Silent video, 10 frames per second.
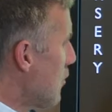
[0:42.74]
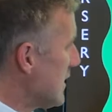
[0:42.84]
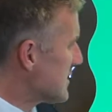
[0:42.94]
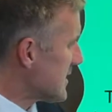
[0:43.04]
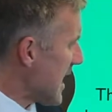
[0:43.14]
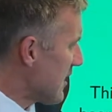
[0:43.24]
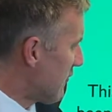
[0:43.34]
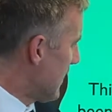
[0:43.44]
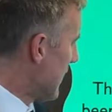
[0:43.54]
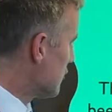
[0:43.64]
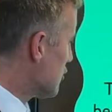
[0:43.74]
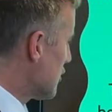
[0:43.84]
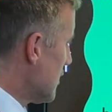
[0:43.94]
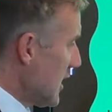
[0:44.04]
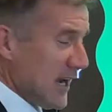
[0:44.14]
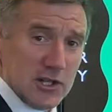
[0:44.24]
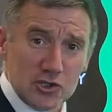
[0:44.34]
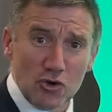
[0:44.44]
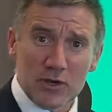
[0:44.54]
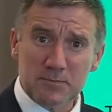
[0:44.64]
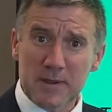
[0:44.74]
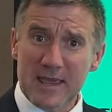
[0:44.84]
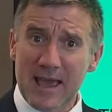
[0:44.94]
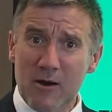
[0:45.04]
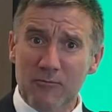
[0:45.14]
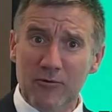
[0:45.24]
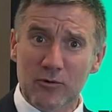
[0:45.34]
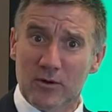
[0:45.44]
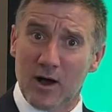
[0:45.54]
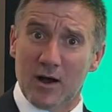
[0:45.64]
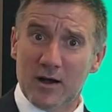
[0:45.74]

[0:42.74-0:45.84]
when staying for lunch and enjoys being helpful.